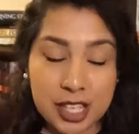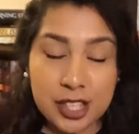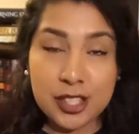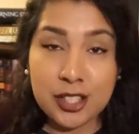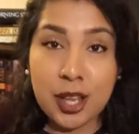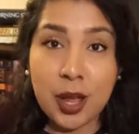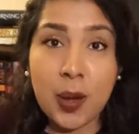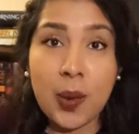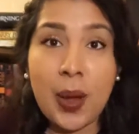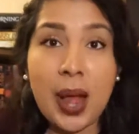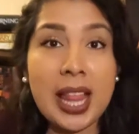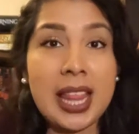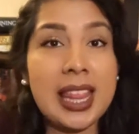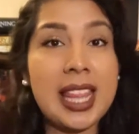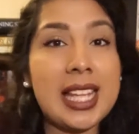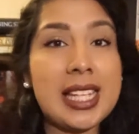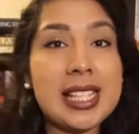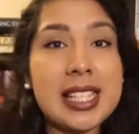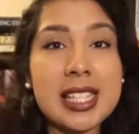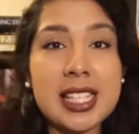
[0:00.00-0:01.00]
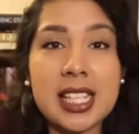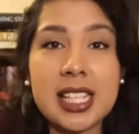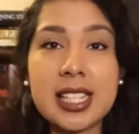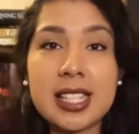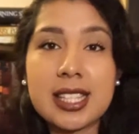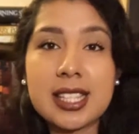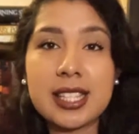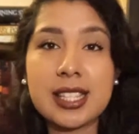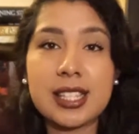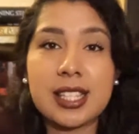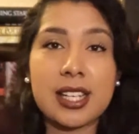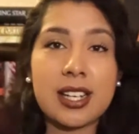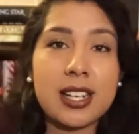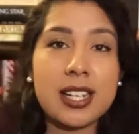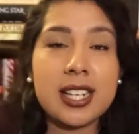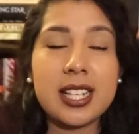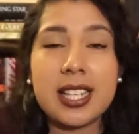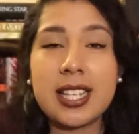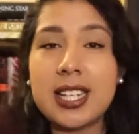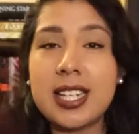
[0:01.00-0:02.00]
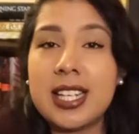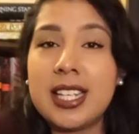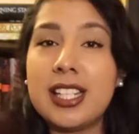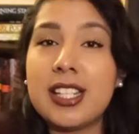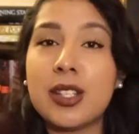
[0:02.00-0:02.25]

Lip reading: So let's get started.